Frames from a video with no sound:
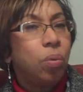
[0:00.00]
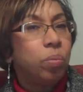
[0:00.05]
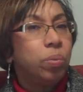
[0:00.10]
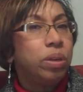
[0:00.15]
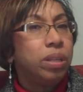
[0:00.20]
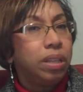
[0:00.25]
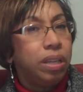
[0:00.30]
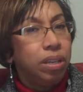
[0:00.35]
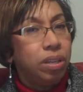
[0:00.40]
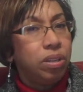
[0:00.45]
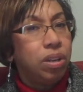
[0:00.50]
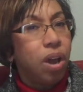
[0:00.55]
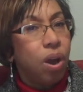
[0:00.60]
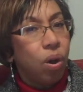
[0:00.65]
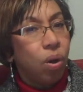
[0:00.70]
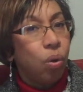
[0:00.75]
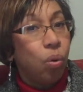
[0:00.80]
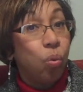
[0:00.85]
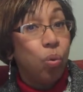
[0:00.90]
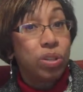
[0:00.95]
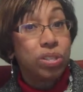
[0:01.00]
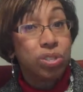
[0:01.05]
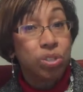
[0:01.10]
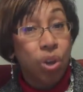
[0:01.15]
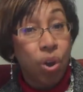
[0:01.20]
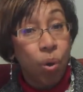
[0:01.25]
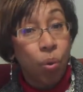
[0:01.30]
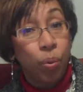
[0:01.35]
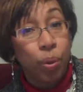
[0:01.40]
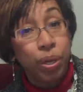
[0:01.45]
really know what's
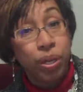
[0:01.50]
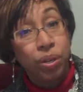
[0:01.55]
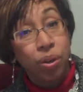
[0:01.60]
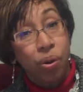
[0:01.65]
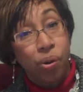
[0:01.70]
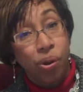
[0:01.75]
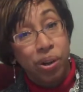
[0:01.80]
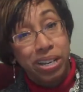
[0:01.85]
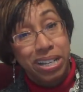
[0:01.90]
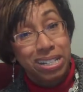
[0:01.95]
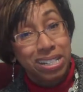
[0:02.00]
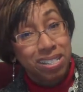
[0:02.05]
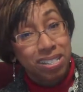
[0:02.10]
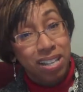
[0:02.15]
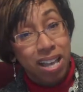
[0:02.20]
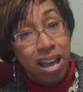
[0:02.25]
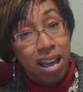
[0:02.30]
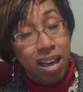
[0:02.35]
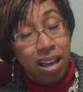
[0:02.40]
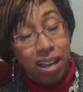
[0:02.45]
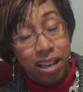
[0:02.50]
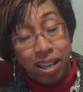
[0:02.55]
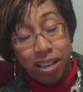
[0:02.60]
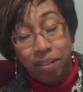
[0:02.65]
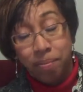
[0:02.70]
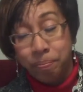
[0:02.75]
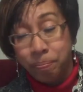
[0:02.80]
going on inside.